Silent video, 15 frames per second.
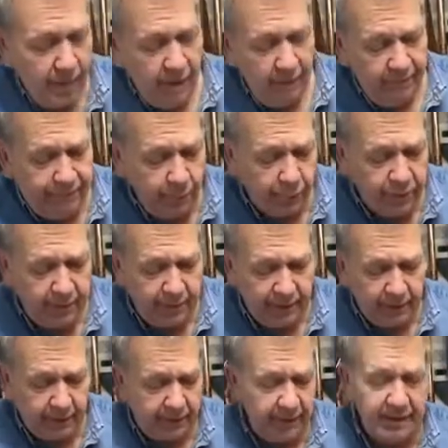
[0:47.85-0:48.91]
Full
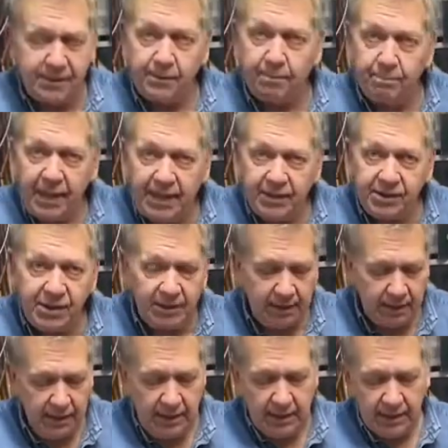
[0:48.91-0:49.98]
rebuild is amazing.
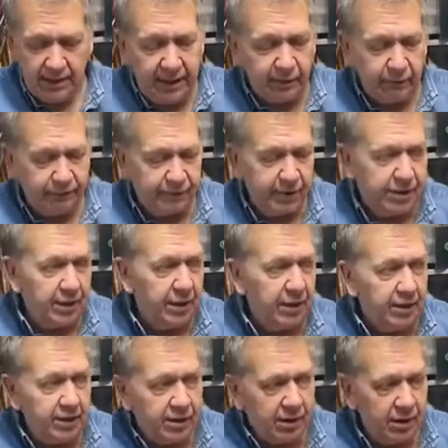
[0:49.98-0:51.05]
Nickel
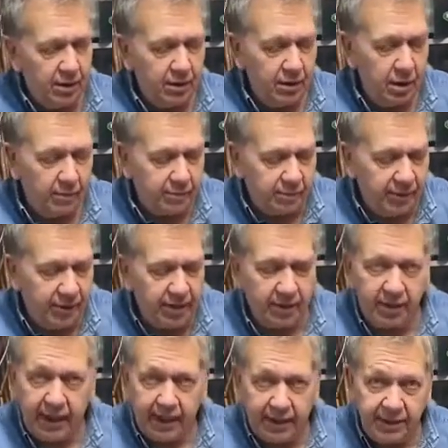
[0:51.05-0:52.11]
fittings, upgraded
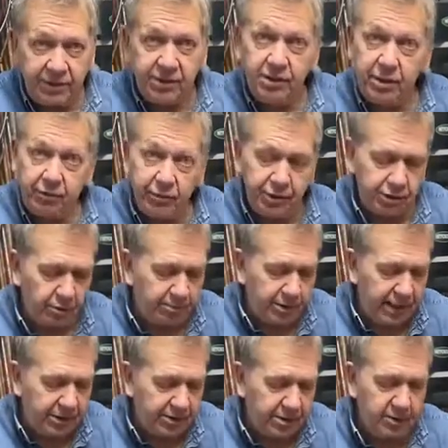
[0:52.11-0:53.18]
guides in the original
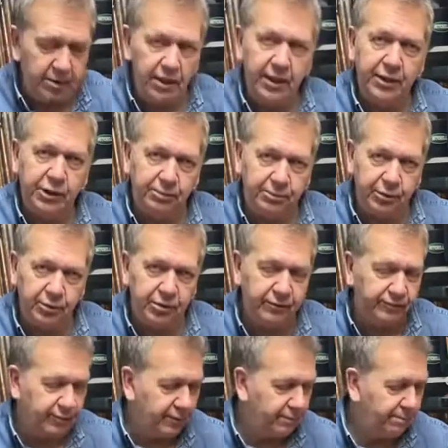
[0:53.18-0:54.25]
pattern. It's
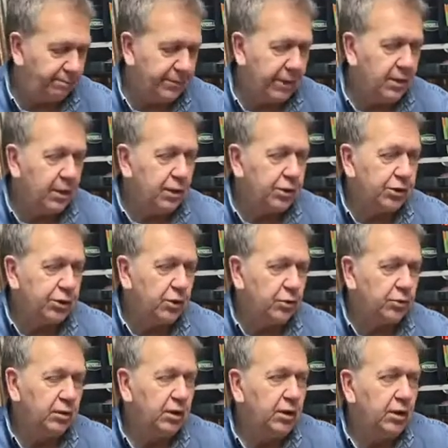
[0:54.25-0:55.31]
beautiful.
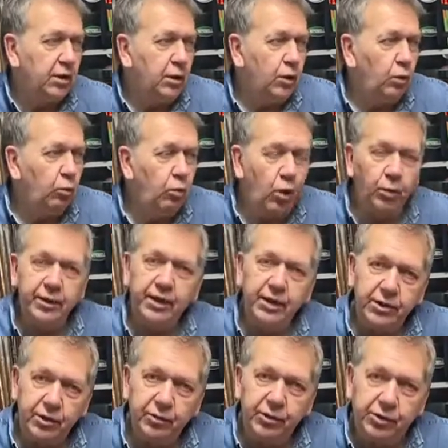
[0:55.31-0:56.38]
So what would I
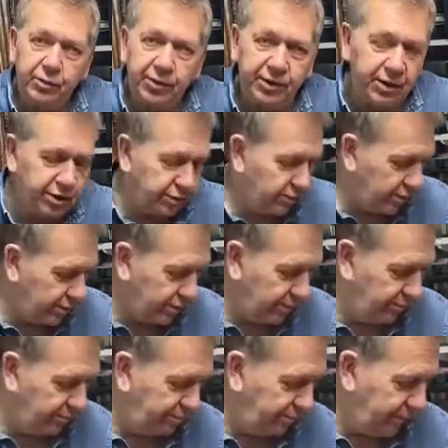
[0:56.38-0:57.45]
use with this rod?
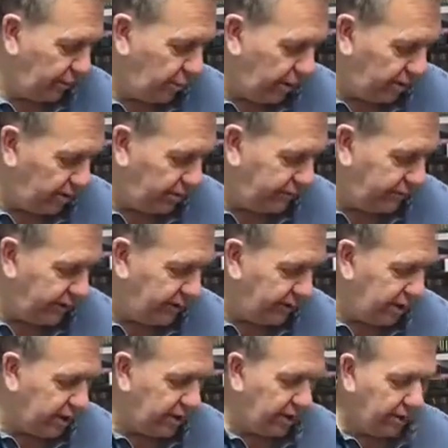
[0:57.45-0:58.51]
Well, if I
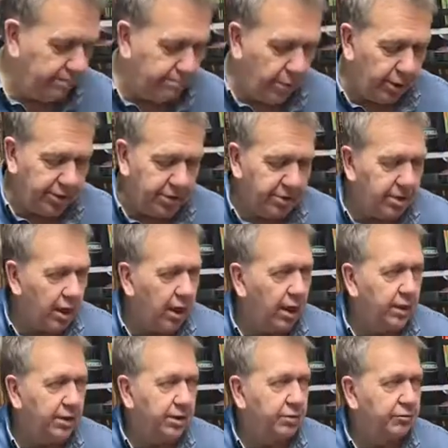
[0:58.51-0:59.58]
take a modern
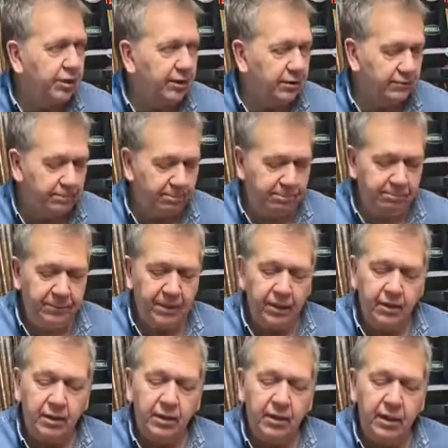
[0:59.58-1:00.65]
Hardy reel,
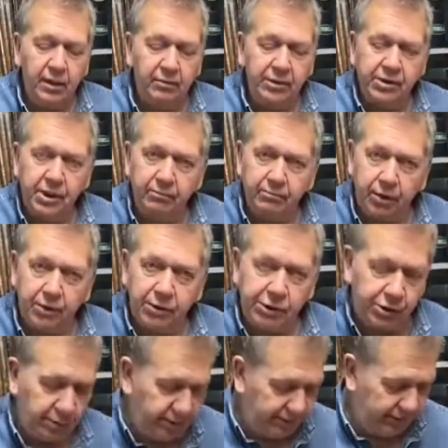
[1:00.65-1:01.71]
here is a modern
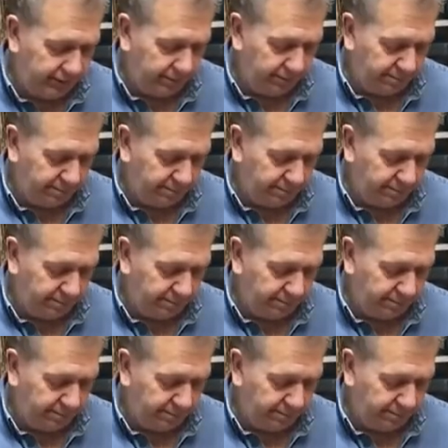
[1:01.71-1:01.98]
Swift.